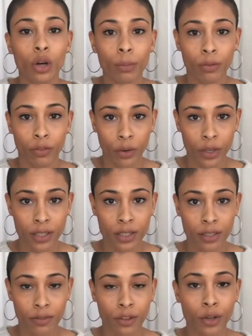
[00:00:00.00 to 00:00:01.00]

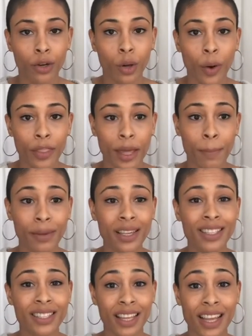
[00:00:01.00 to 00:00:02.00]
herbivores. If you don't know what that
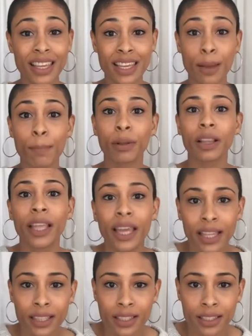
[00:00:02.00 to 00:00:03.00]
means, they eat
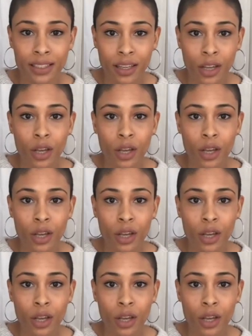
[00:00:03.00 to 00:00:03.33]
plants.